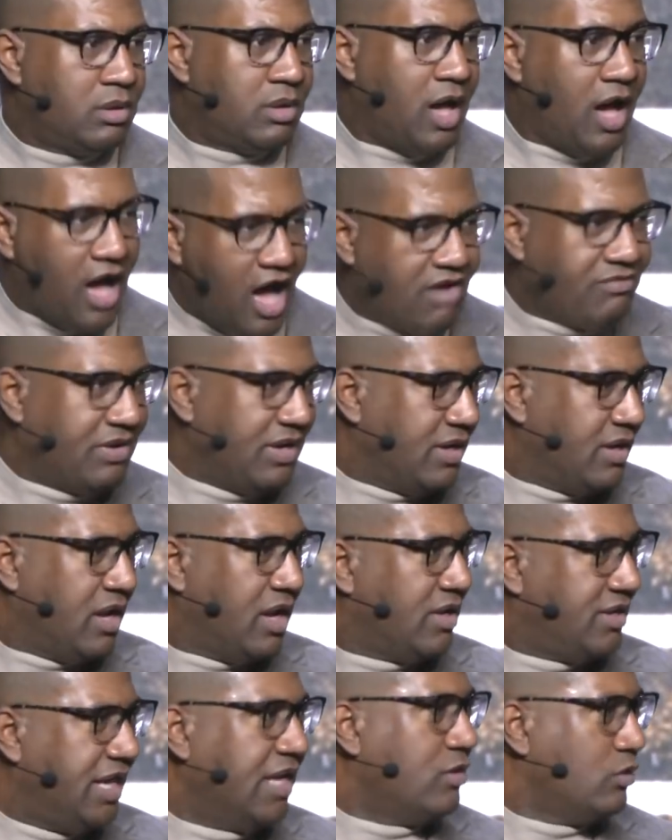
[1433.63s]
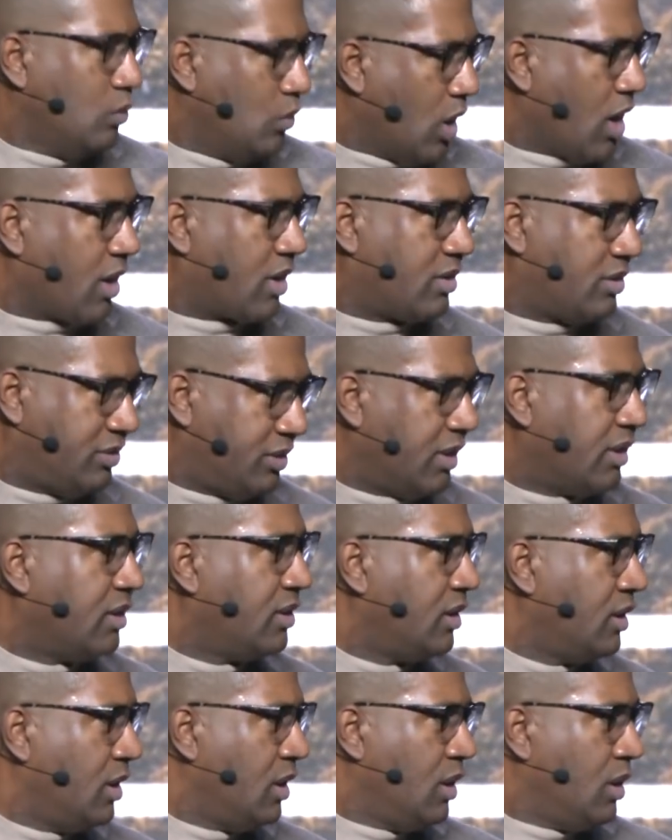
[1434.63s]
The oven didn't work. The
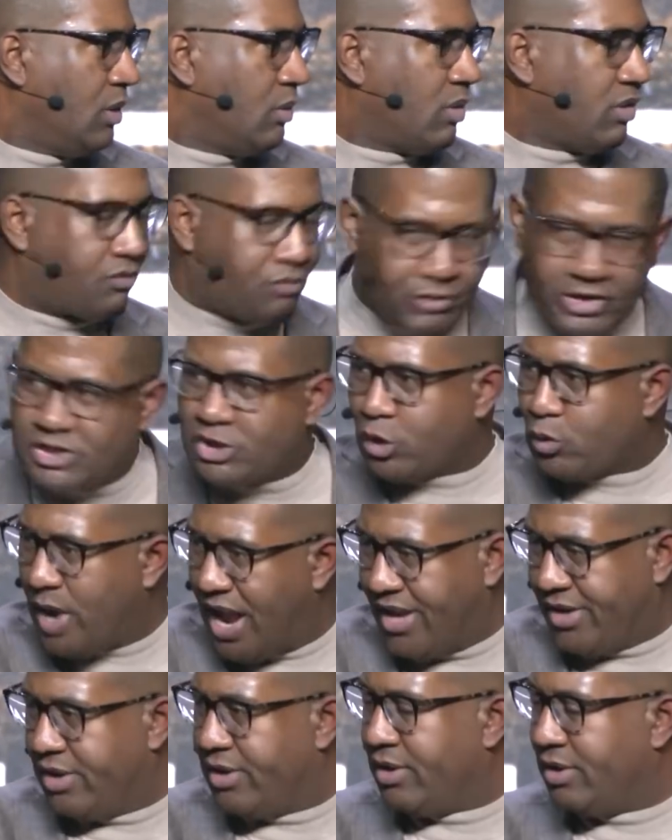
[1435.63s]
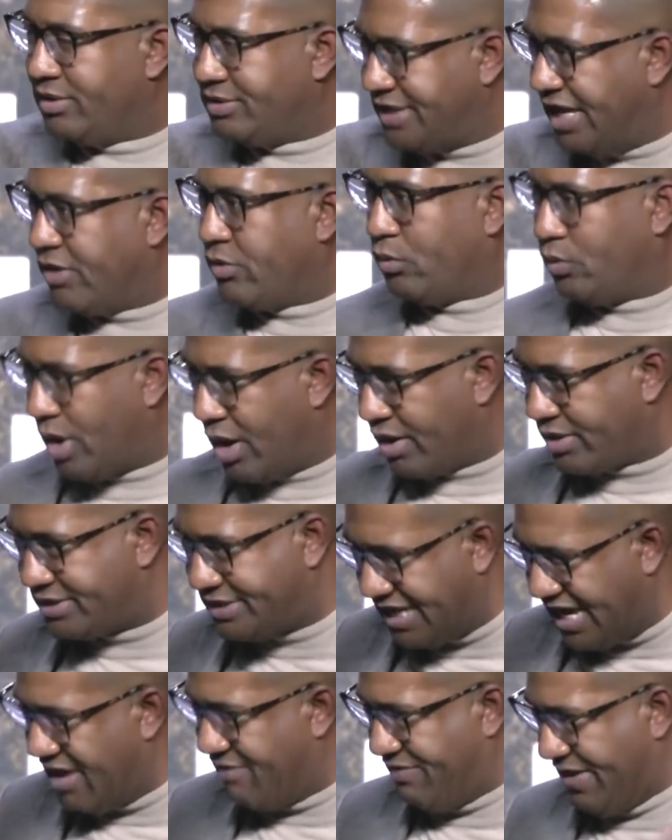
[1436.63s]
refrigerator didn't work.
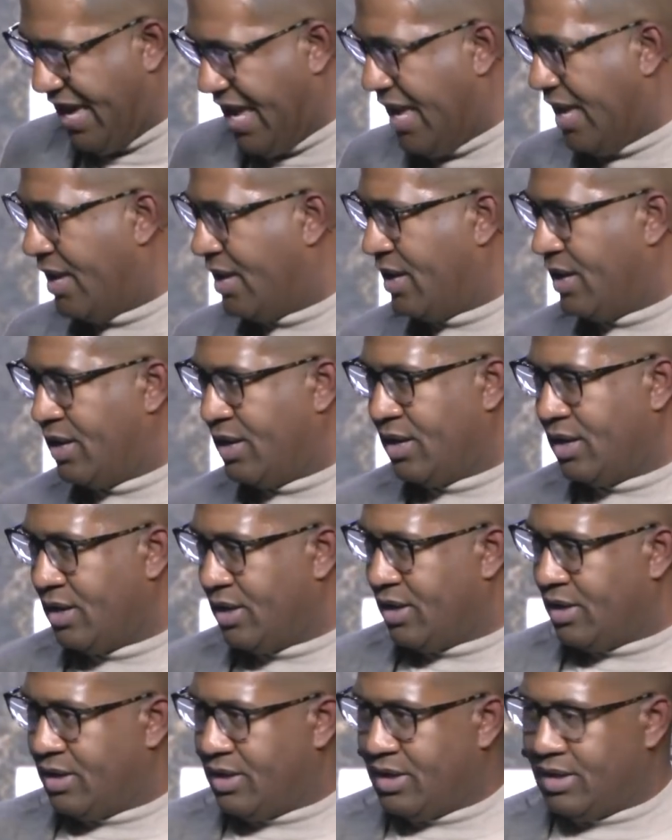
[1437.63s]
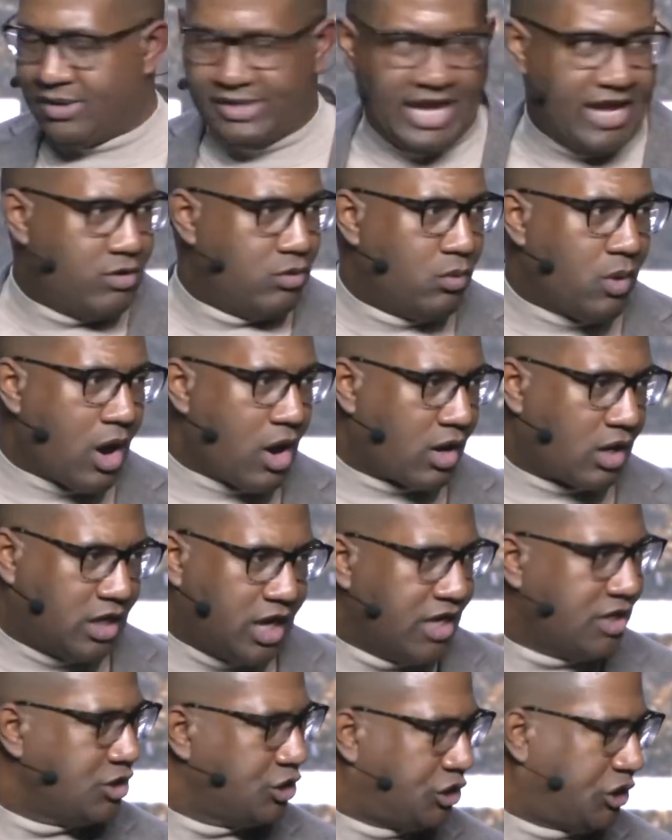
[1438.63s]
TV didn't work.
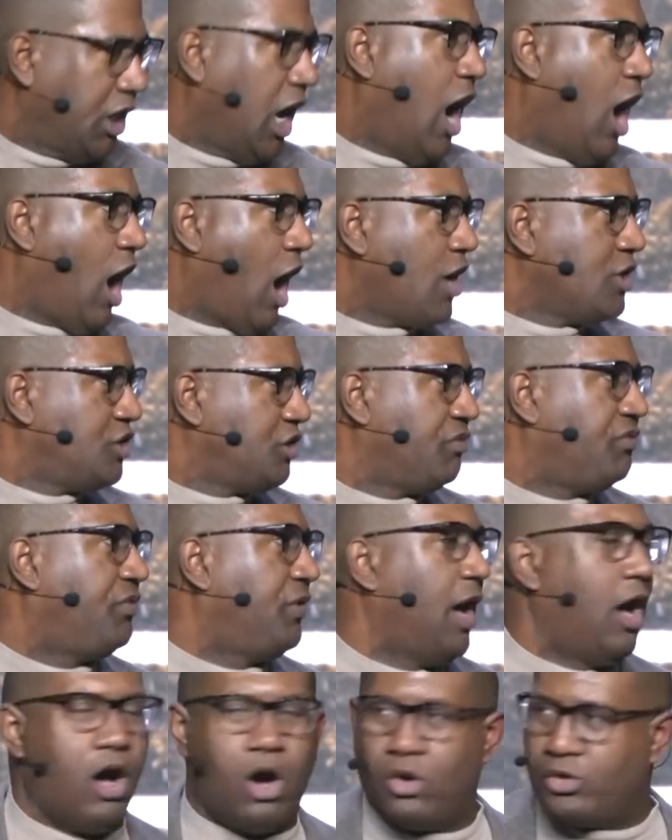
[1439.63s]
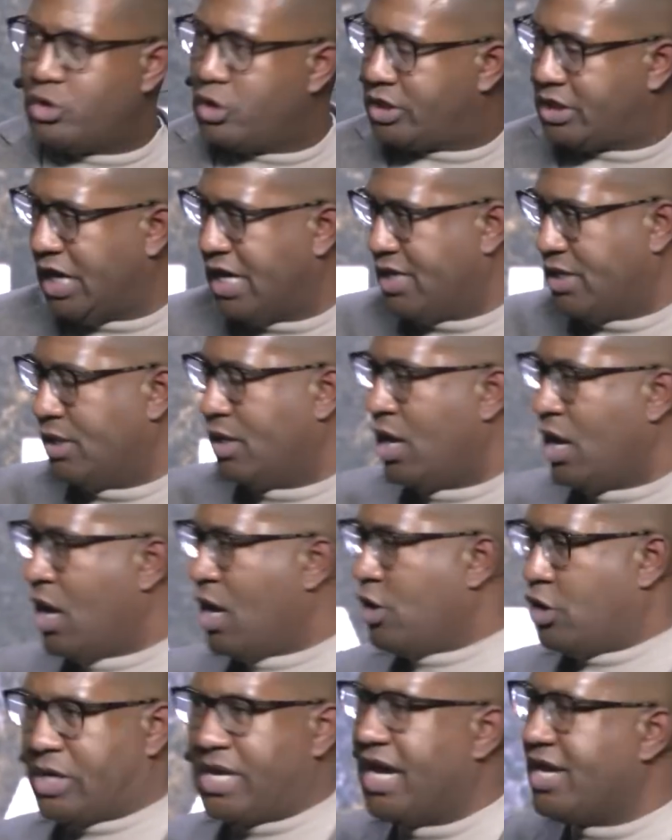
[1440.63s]
Couldn't charge your phone. You couldn't
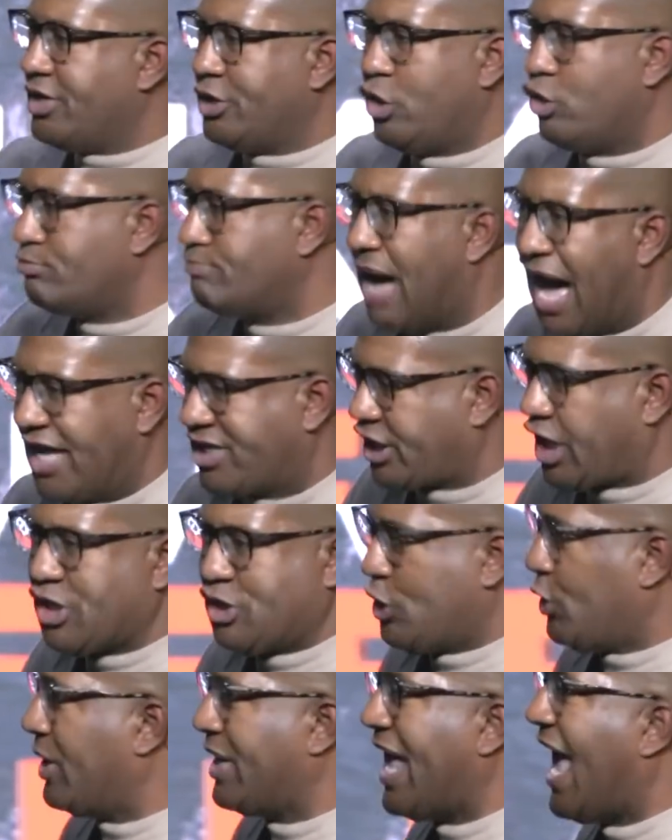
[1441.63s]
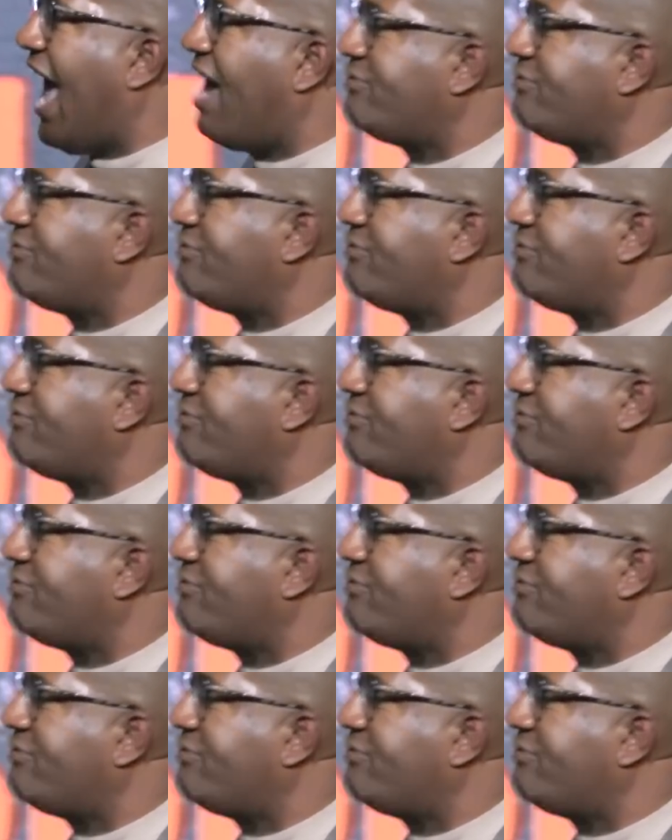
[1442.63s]
do much because you didn't